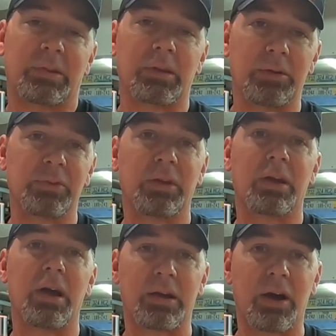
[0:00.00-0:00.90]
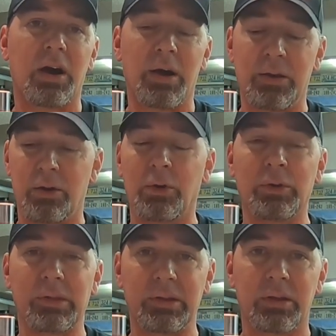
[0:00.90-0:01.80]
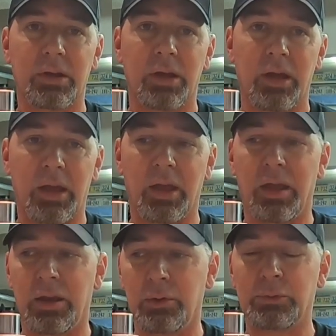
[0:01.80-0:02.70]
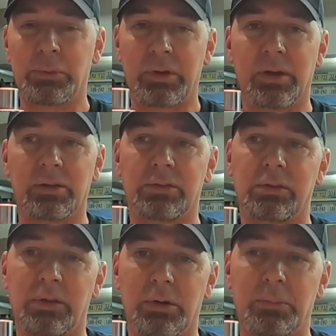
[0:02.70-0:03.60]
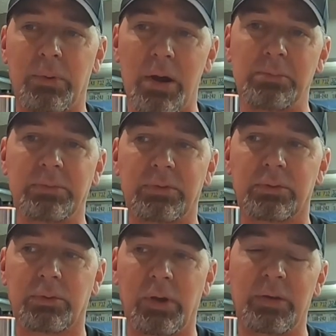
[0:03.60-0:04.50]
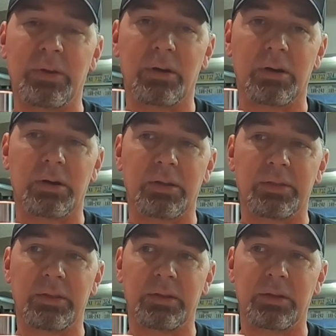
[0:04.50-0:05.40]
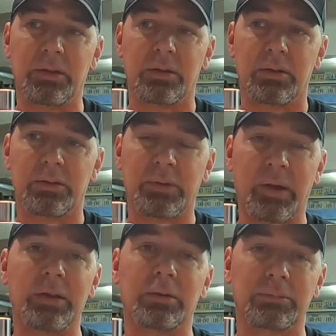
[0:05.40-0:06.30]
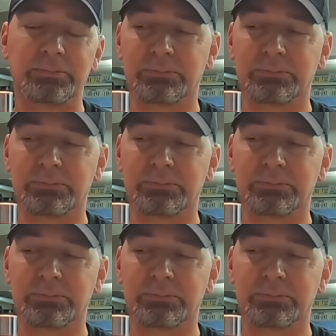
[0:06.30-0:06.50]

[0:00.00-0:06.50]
everything got caught early, and it was because of the problems created on the dyno.